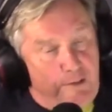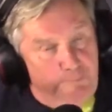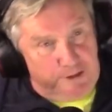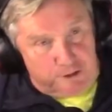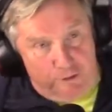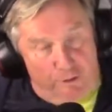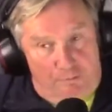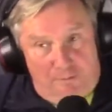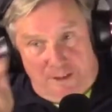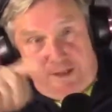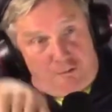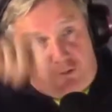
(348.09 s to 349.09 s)
but it's not
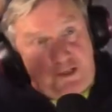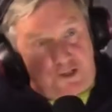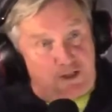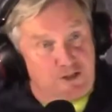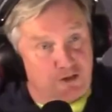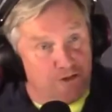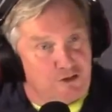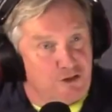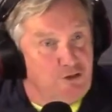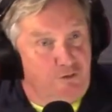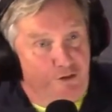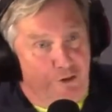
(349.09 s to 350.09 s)
increasing just as
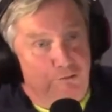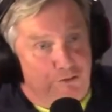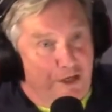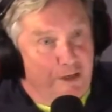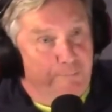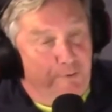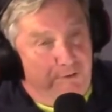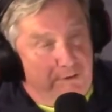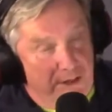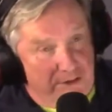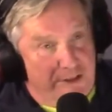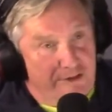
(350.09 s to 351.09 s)

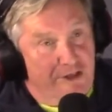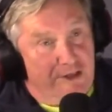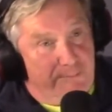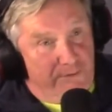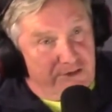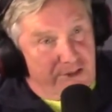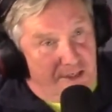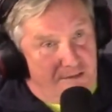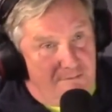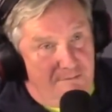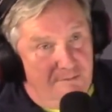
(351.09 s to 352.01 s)
as I turn up on the scene.